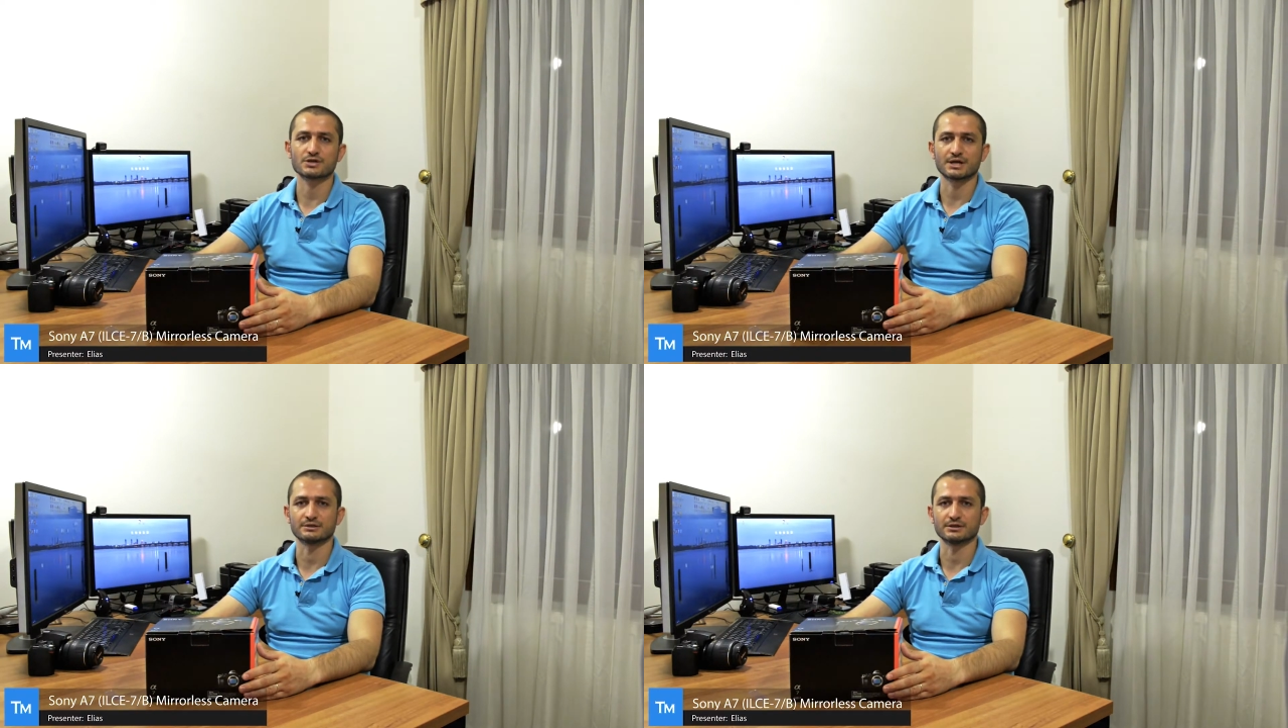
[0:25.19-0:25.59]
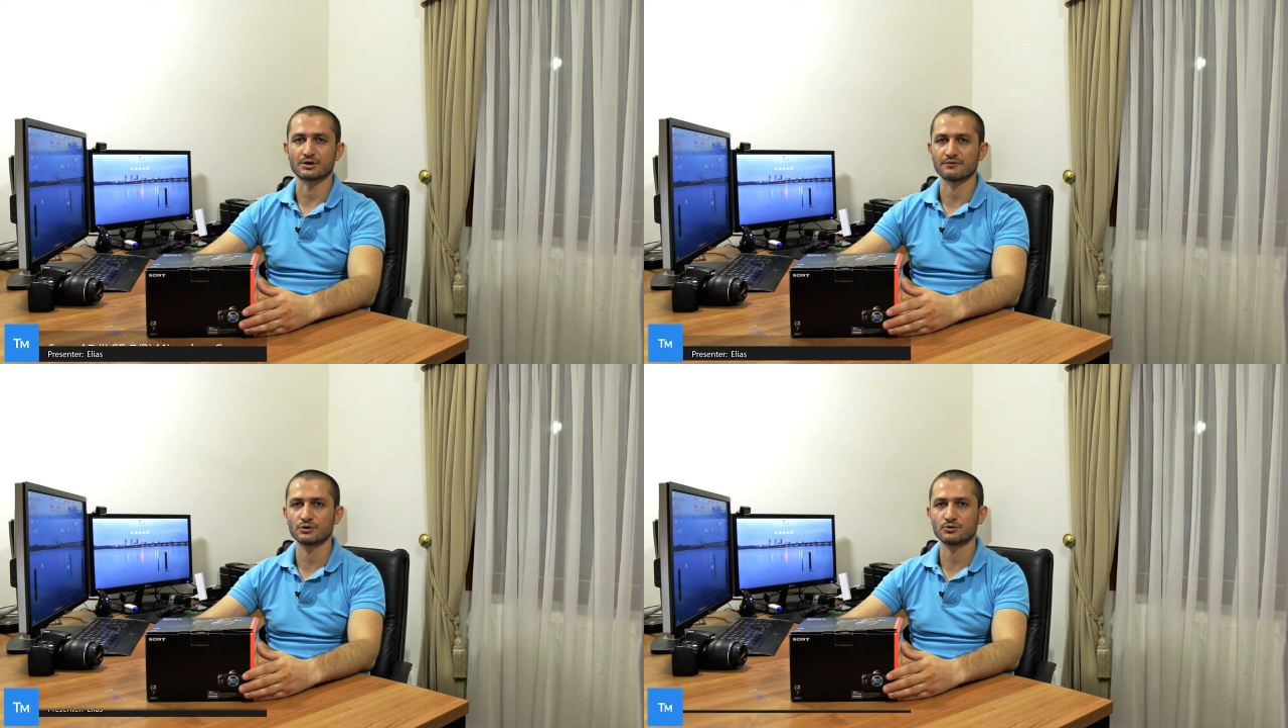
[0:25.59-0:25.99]
and
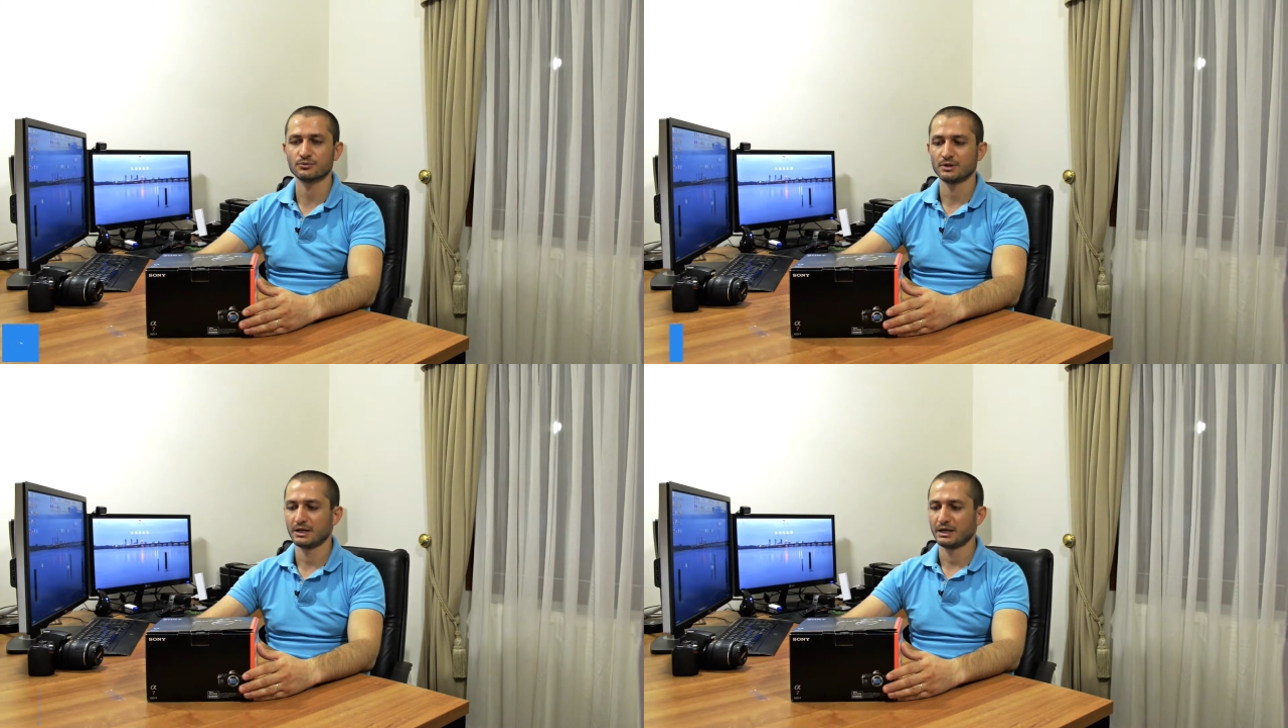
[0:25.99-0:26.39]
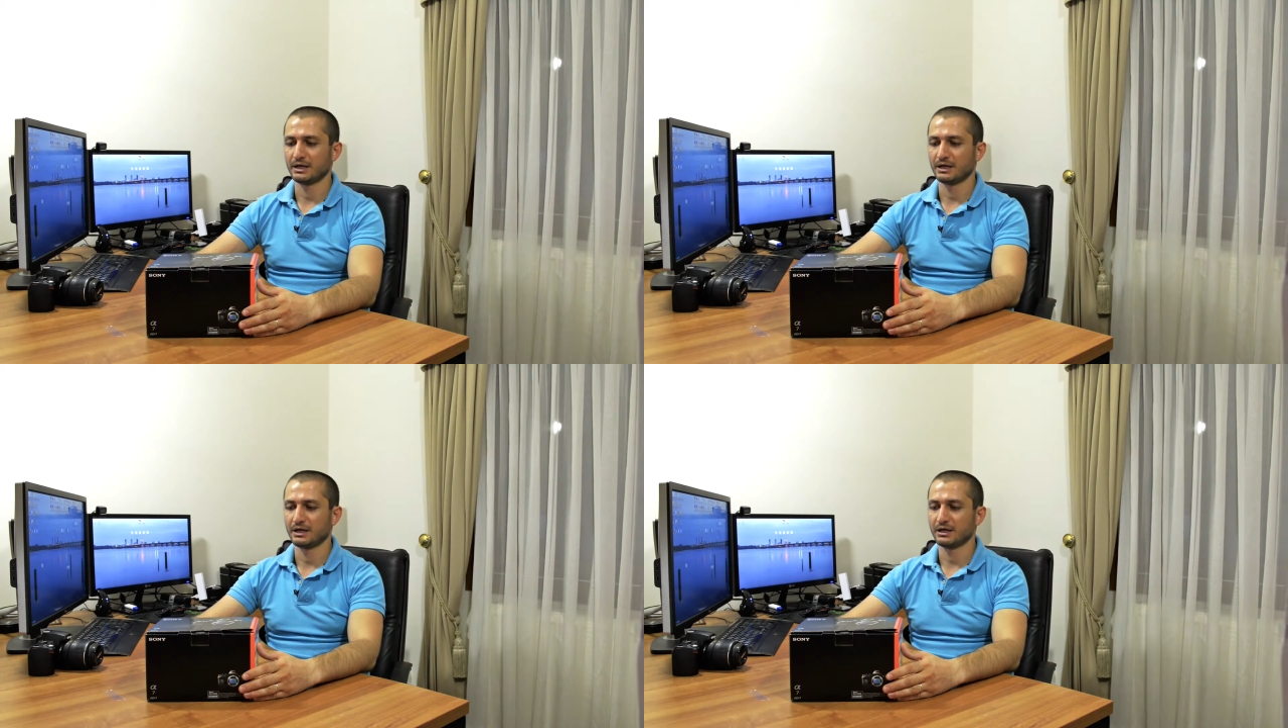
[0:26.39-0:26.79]
review
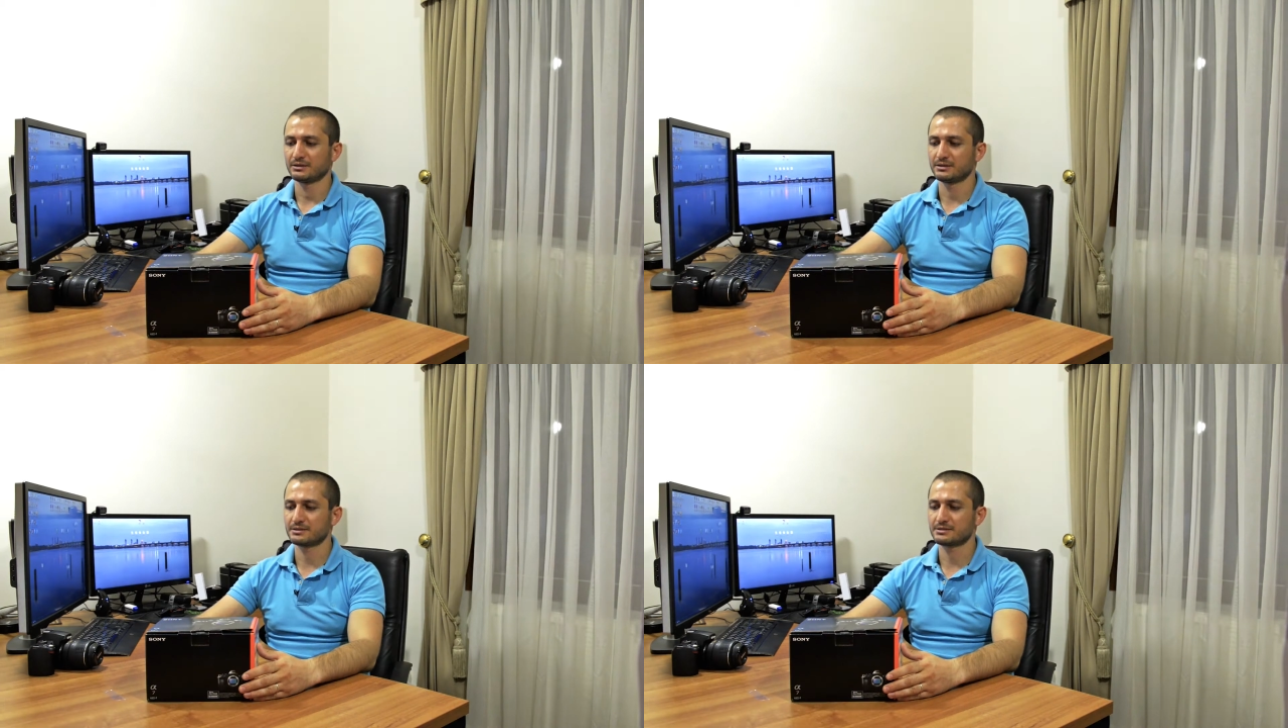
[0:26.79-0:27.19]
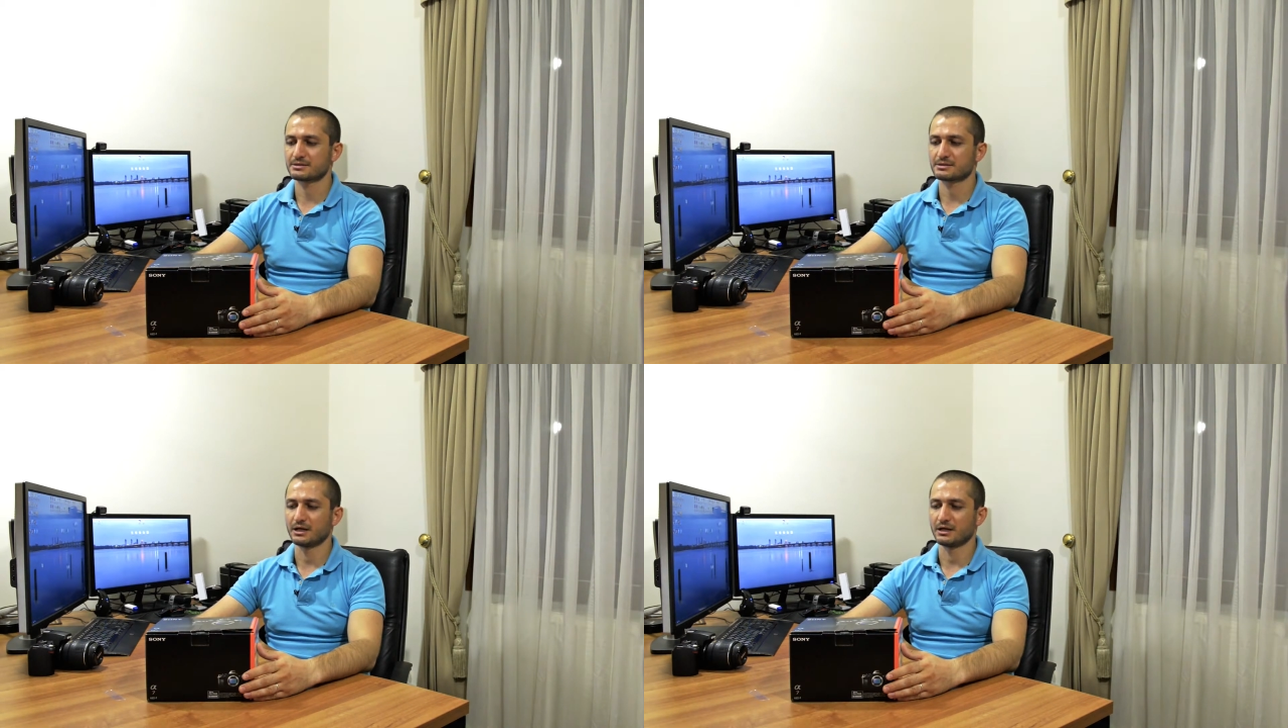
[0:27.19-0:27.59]
this